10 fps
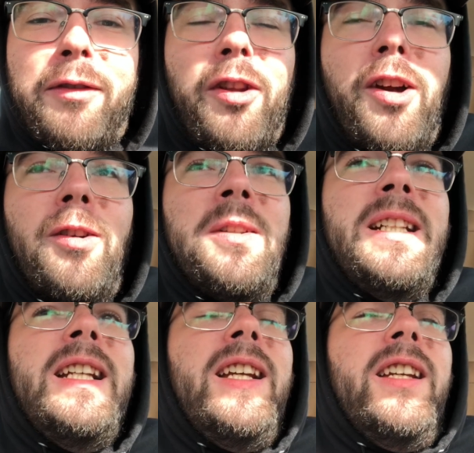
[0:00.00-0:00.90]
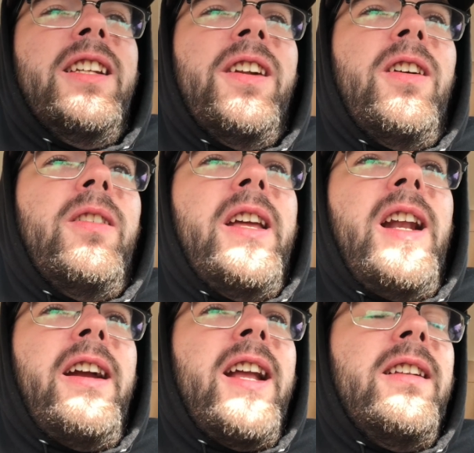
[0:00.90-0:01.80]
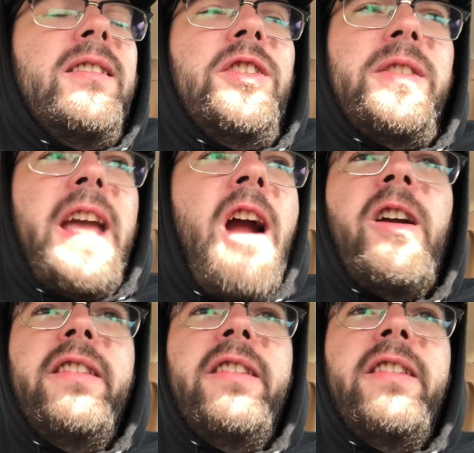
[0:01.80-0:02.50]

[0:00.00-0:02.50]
flow, and I gotta just carry